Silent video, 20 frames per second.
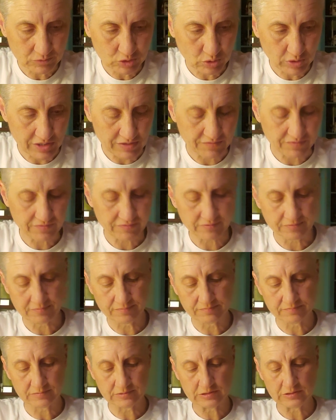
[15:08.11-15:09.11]
Grief.
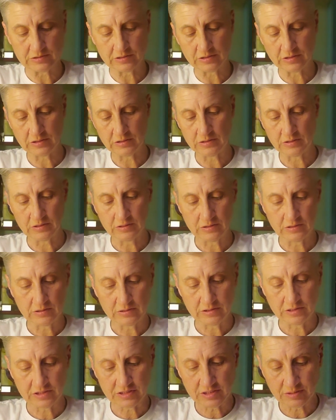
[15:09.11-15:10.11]

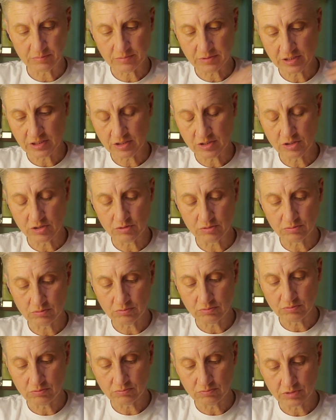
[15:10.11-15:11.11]
There's something
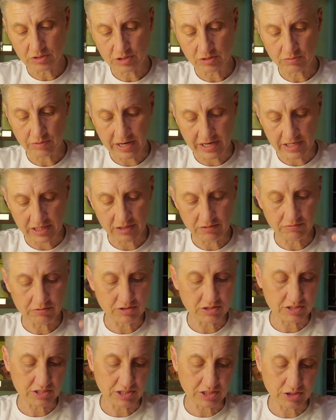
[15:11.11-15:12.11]
new when you're ready, when
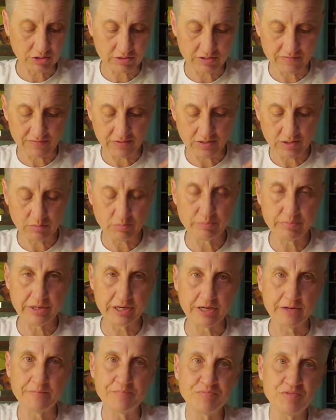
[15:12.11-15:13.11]
you're done grieving,
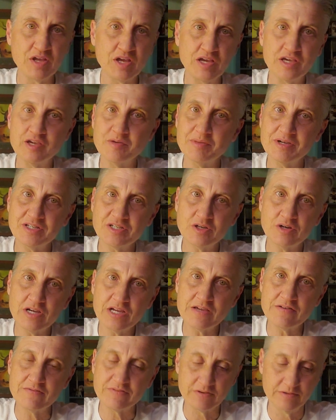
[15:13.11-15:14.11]
but you must
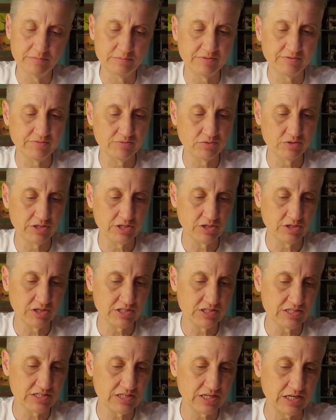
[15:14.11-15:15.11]
grieve before you
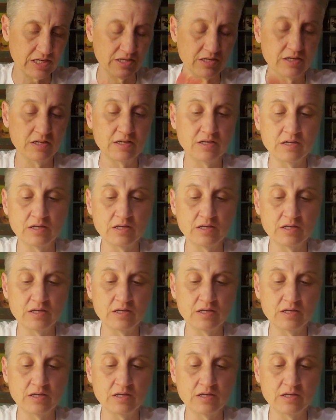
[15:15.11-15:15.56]
can see it.